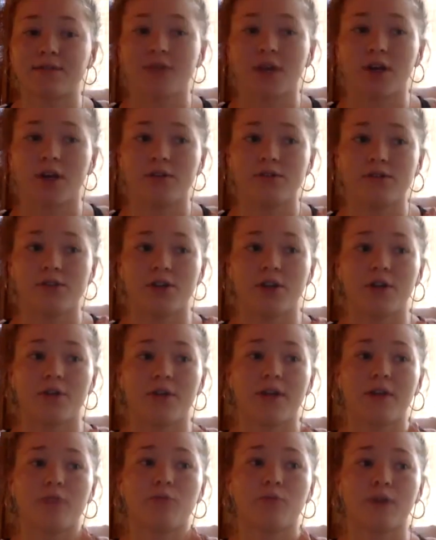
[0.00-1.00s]
goes, you know,
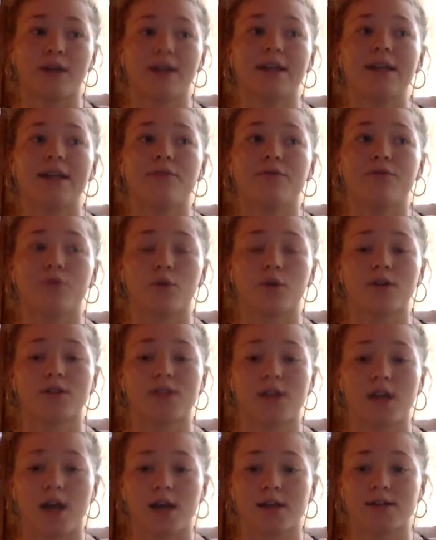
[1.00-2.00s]
they really force
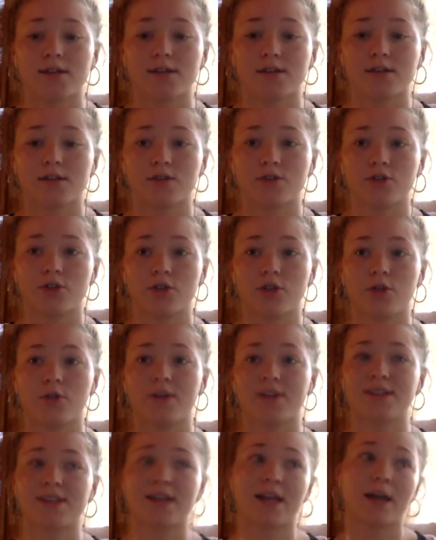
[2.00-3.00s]
us to,
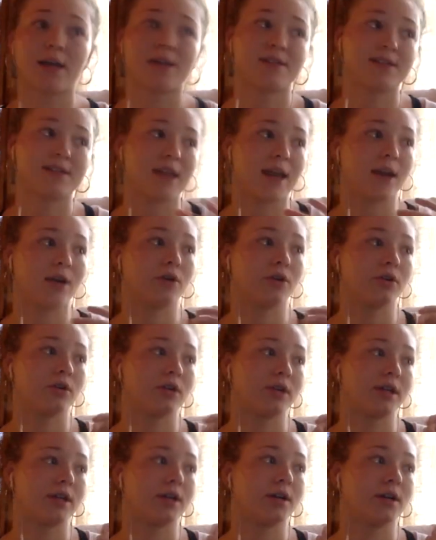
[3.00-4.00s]
it's like I was saying
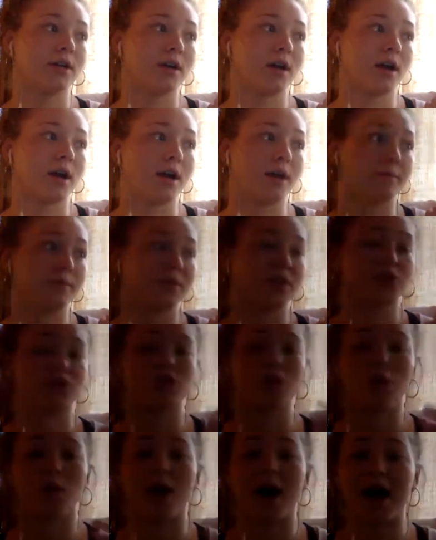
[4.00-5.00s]
earlier, there's
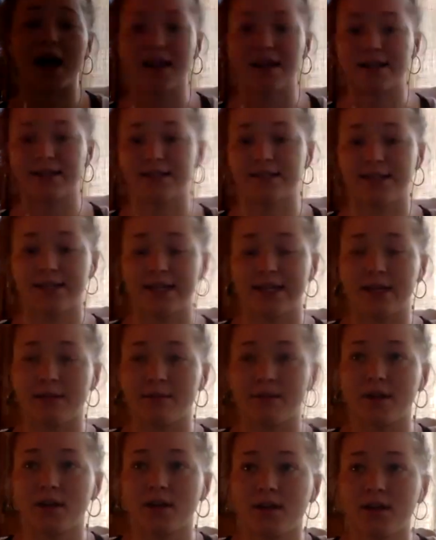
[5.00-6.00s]
no I in
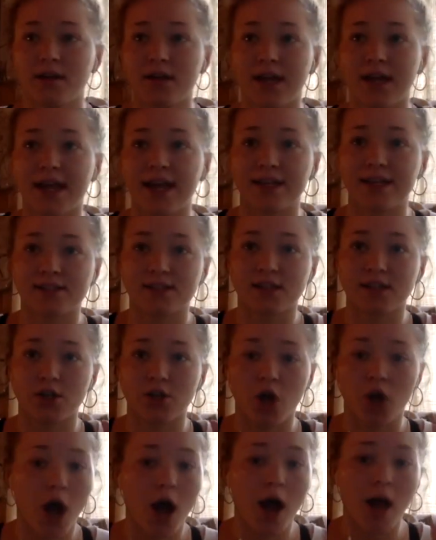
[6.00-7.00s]
team. It's
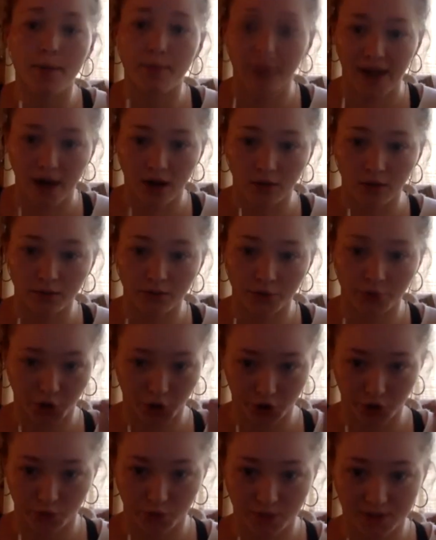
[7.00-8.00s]
not about
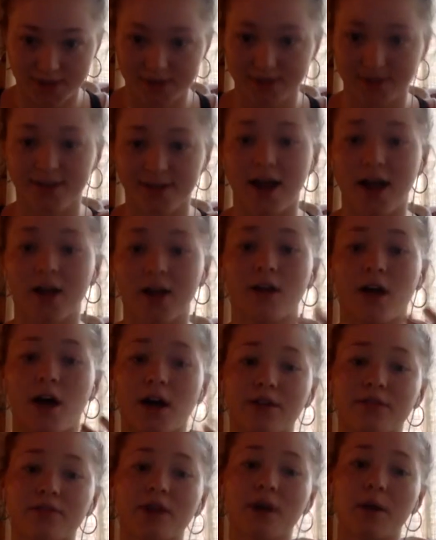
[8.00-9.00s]
you. It's a lot
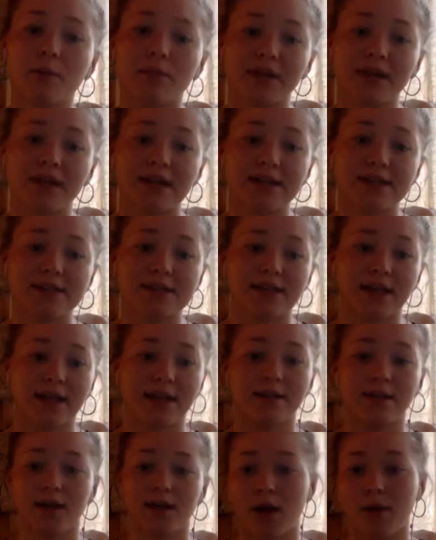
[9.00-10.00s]
of companies, like
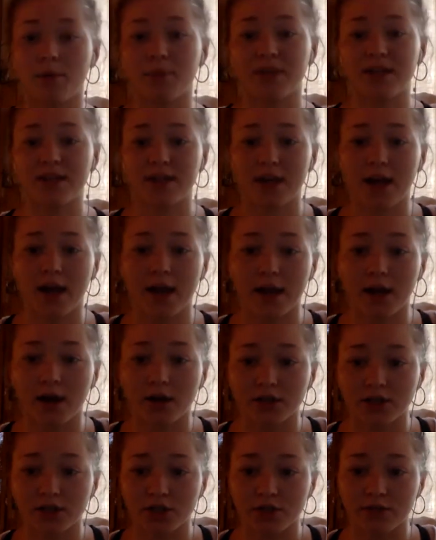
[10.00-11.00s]
the company that I
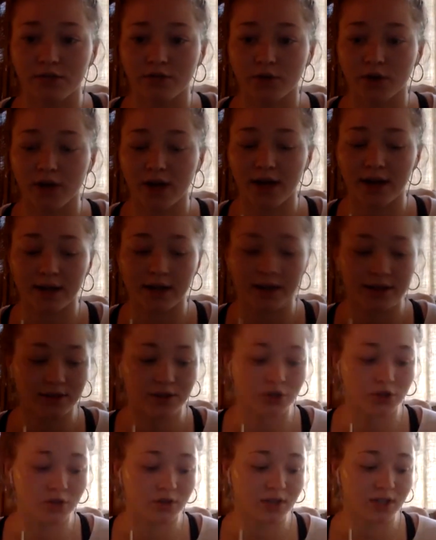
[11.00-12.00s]
auditioned for in LA the
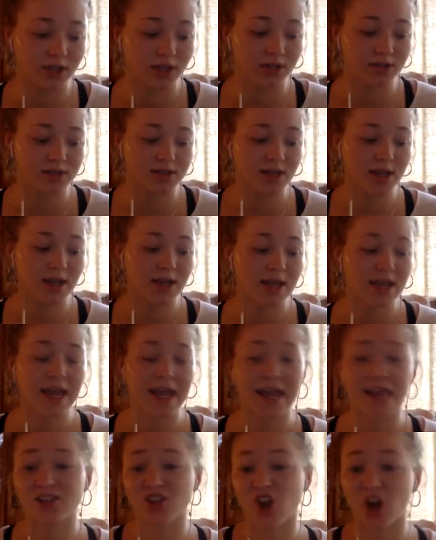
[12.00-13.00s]
2 years,
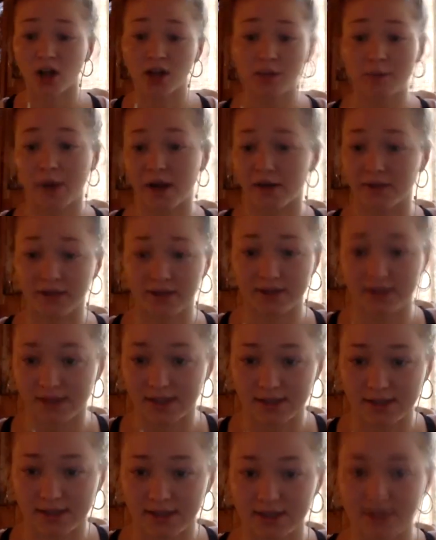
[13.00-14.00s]
it's all about the
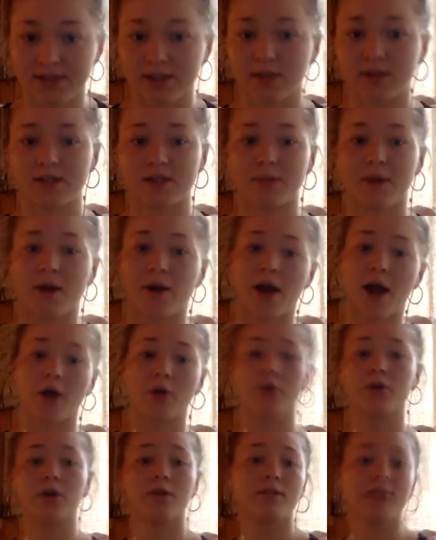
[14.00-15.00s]
assistants. It's about how
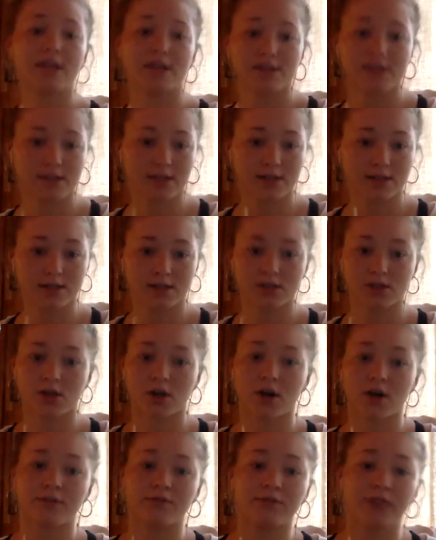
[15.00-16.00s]
good the assistants
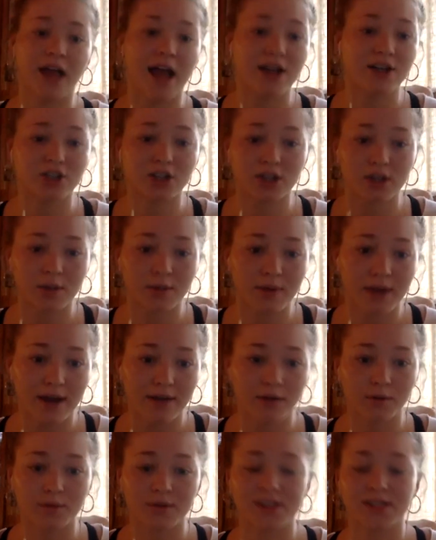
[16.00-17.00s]
are, flashing them in
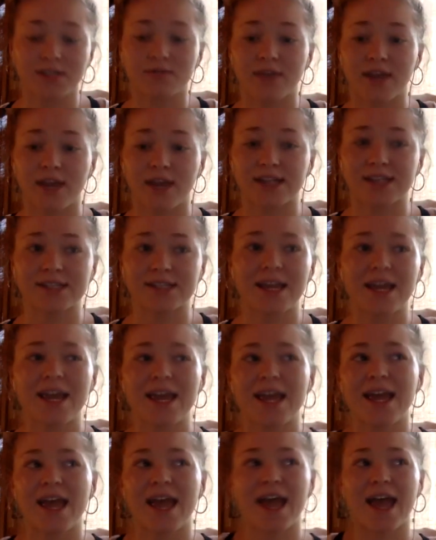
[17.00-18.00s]
everyone's face.
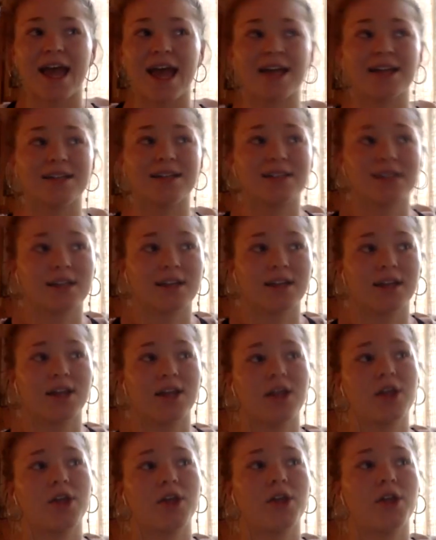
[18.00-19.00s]
And
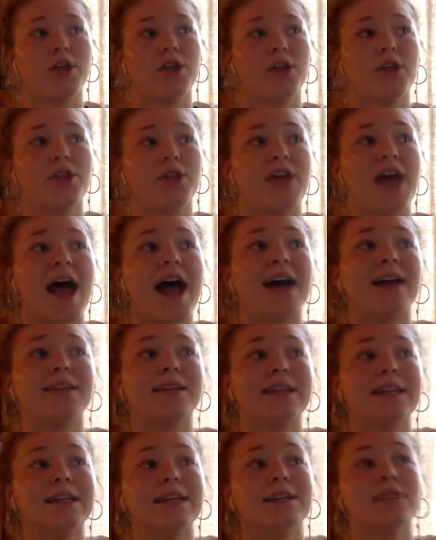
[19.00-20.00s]
that
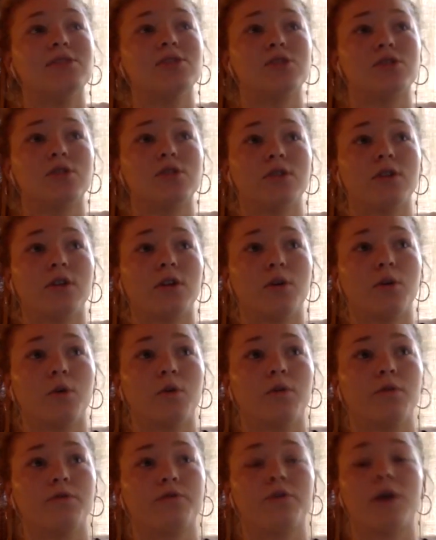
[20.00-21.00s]
leads
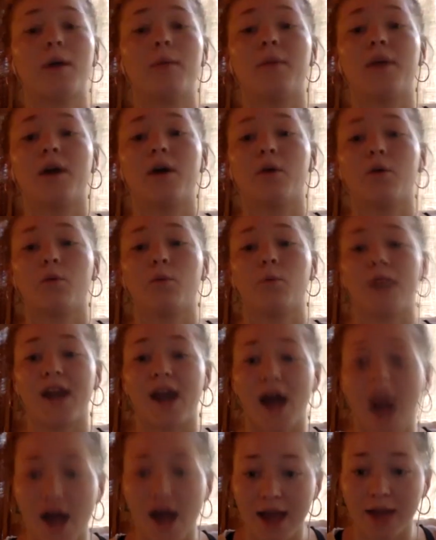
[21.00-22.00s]
from when
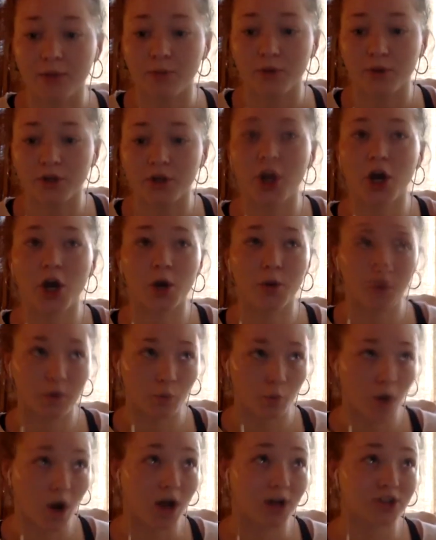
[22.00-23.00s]
I would go
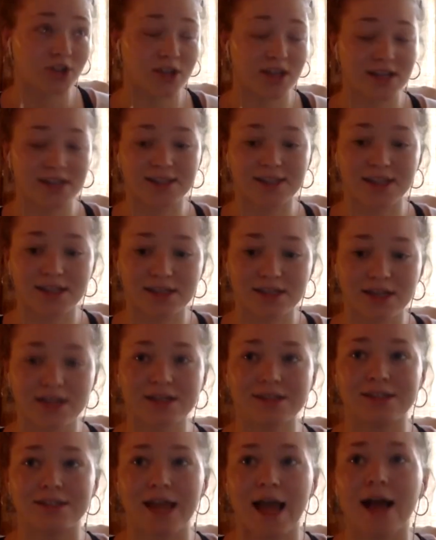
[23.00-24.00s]
and watch the
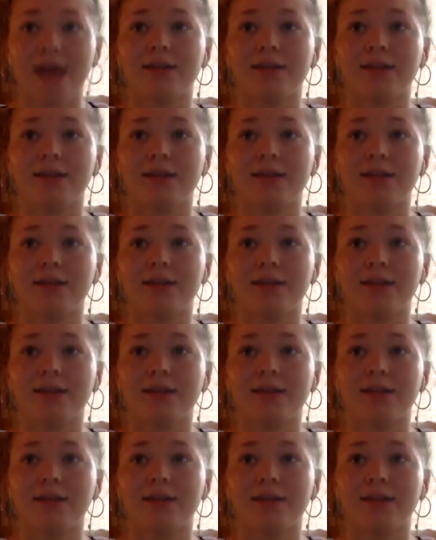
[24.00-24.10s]
assistants, that